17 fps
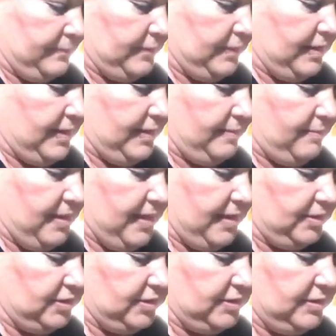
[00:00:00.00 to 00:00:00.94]
And kind of
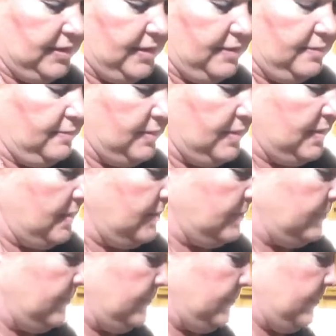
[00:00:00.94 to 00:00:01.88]
mash it down a bit,
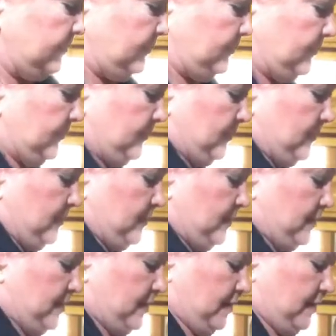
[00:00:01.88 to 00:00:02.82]

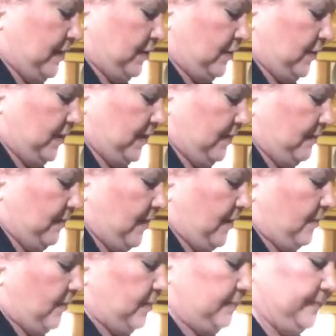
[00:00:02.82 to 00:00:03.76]
and then you keep
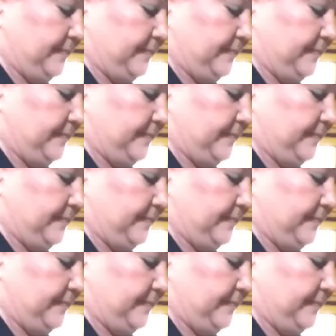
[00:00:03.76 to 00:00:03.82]
going.